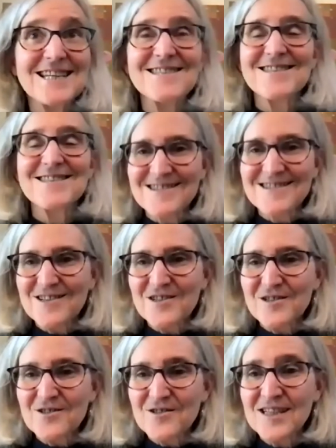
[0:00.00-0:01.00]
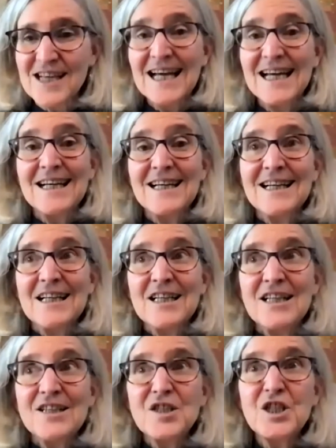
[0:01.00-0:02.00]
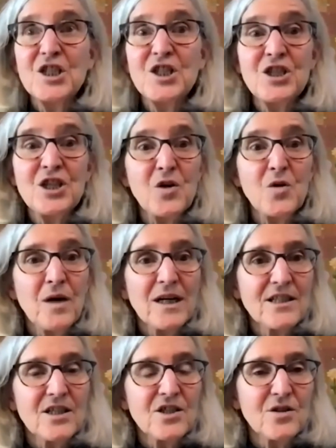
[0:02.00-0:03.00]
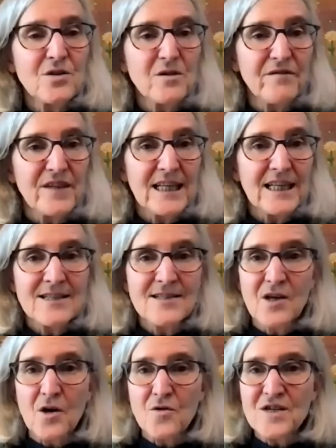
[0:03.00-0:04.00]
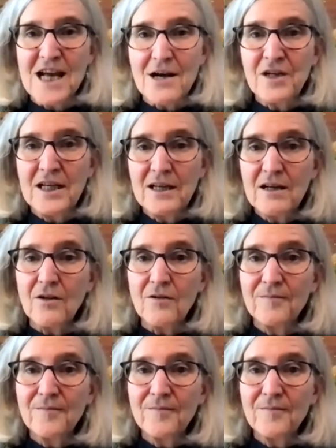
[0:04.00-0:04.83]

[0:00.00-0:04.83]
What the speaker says: skills to know what to do if things go downhill,